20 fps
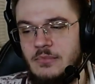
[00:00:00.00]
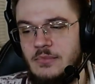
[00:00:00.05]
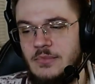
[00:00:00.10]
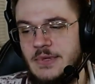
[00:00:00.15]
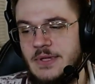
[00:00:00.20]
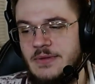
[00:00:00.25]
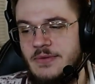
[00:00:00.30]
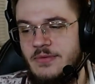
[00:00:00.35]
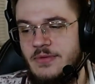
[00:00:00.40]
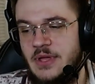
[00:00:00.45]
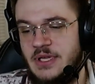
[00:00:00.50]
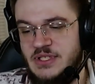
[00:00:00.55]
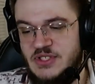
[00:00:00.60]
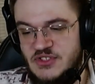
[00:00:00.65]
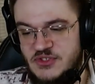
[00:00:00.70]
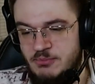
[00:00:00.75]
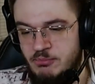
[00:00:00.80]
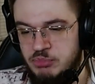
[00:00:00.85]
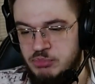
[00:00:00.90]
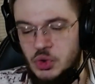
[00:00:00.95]

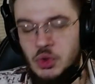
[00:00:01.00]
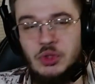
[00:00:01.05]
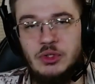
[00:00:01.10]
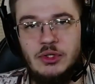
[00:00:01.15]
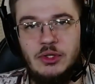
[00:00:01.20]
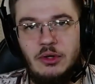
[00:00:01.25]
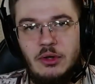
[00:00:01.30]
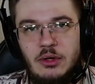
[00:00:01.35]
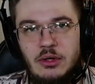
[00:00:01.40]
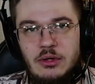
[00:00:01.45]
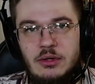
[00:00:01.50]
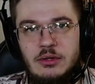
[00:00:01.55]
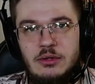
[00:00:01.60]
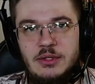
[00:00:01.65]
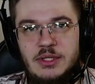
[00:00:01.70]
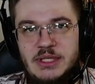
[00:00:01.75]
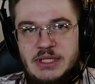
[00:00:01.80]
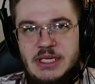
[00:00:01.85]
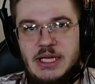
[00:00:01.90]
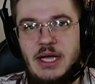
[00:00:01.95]
That's brutal.
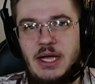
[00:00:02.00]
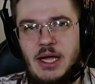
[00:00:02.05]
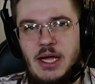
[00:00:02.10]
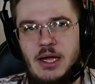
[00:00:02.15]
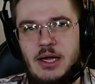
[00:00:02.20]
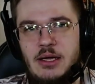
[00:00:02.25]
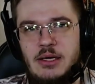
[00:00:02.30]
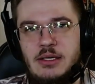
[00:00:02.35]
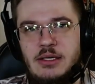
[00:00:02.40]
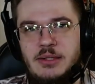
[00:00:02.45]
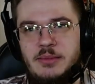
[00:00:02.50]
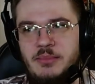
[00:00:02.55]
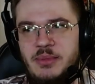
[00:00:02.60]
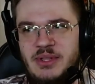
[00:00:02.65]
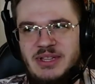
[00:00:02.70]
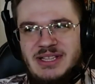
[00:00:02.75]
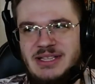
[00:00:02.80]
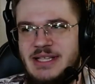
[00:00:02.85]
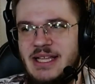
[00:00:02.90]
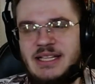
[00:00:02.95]
Yeah, but
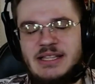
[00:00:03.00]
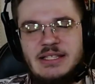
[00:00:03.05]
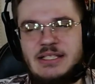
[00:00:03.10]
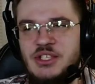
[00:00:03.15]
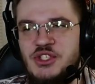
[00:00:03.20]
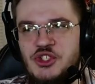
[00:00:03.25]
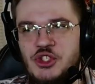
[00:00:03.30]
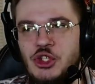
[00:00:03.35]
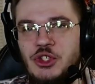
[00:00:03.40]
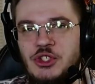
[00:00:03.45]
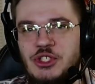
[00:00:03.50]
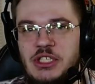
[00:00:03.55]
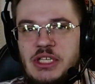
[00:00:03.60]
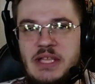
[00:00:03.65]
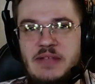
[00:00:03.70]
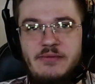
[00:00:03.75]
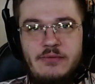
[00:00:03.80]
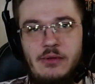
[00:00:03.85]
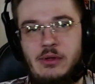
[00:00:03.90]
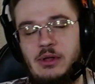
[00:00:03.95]
that is not
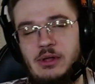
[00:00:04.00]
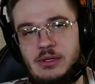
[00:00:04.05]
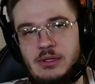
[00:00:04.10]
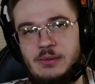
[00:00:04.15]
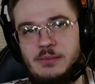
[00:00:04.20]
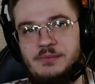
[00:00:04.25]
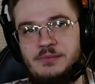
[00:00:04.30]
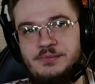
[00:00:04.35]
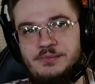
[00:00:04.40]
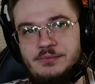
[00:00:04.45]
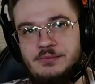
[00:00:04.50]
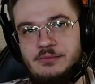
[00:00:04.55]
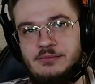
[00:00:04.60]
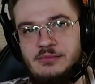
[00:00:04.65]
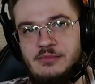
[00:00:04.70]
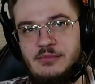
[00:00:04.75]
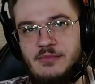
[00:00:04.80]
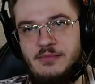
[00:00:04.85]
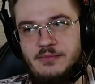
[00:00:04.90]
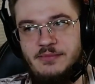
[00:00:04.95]
evil.
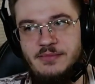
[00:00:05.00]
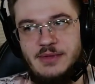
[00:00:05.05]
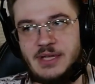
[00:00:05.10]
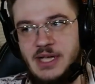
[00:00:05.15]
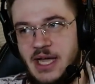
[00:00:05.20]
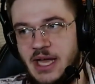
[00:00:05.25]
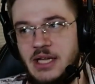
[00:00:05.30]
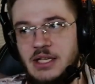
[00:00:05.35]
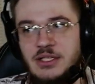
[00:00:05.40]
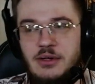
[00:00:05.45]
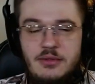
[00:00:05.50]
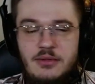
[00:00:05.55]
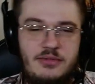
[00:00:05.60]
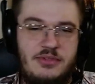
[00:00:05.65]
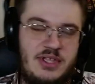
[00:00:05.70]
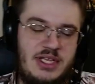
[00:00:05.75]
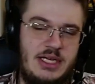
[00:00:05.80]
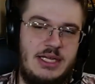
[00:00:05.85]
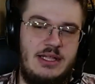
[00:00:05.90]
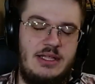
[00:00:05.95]
I don't
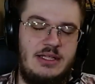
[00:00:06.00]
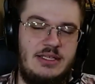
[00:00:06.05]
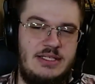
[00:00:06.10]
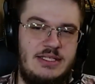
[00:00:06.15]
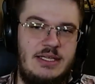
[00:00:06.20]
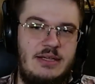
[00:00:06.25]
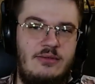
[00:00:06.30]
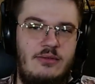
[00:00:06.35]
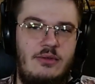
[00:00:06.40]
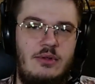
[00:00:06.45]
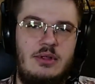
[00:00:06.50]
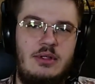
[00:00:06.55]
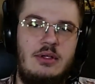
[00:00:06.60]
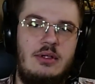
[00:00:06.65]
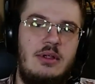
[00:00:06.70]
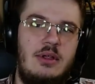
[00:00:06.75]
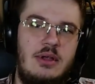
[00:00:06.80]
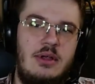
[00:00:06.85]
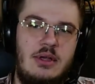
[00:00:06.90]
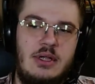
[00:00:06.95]
think that's evil.
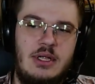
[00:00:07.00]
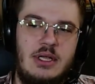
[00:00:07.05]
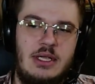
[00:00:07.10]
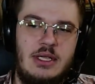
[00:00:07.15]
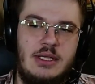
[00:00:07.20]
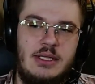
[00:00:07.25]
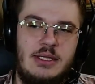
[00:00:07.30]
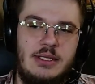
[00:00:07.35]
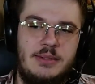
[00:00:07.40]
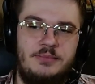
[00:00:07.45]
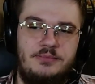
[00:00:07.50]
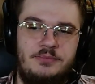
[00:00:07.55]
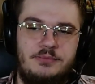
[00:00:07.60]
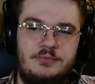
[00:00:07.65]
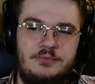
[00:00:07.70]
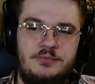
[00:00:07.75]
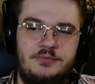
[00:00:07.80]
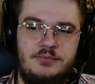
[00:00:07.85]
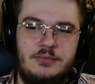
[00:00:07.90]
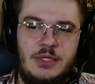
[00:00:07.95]

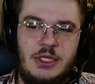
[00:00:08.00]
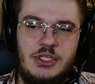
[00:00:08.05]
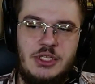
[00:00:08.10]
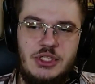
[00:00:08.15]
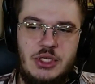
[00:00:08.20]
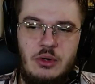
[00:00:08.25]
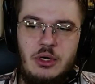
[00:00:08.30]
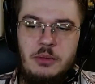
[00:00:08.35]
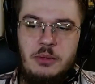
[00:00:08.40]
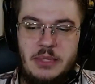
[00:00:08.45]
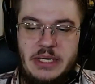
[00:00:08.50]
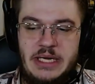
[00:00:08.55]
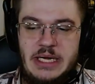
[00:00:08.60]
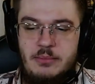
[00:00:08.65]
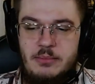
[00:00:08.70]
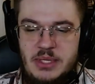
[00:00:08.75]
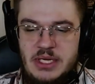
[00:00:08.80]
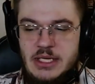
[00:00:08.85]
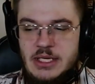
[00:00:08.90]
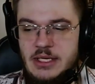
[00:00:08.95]
And so, in my
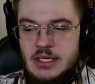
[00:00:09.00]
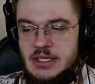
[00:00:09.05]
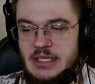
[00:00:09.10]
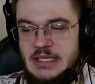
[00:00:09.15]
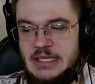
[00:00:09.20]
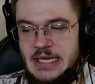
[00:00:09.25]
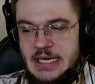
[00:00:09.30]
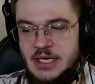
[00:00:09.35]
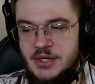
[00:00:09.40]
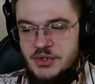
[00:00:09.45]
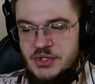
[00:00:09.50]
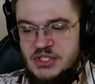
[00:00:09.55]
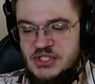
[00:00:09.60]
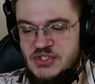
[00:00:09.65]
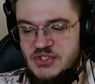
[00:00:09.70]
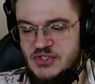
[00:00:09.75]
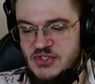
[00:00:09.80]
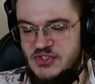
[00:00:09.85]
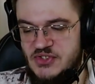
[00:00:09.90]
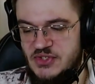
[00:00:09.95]
opinion,
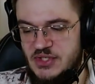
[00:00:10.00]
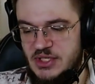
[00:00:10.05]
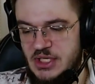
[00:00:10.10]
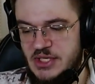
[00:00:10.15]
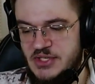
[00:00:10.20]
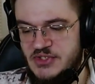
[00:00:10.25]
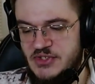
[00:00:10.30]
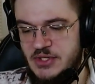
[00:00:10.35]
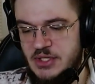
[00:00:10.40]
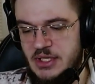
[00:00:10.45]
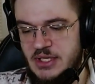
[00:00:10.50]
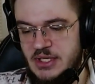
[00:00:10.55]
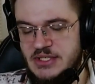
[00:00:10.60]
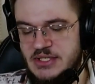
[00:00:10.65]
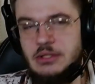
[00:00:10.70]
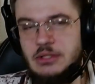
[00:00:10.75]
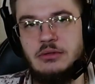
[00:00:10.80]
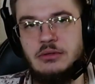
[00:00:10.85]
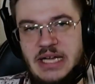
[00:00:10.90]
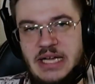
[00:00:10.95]
Jaegerists is
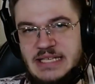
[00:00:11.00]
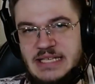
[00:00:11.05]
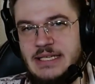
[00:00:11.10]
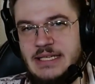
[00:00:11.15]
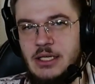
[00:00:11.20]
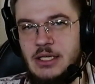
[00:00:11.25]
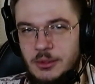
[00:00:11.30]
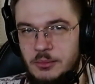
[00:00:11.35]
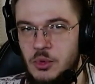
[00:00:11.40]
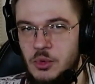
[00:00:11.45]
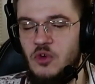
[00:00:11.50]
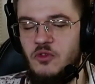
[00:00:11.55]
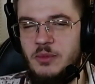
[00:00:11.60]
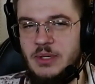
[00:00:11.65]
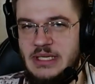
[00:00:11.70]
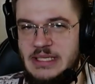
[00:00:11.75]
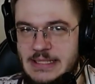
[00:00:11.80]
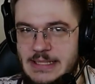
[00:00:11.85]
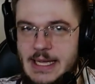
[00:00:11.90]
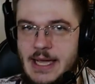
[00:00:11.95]
a radical
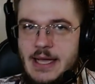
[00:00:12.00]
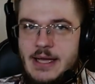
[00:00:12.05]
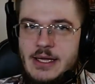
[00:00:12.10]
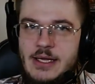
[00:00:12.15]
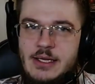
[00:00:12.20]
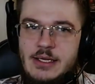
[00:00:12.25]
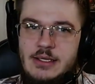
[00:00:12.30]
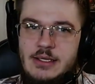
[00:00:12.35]
movement, yeah.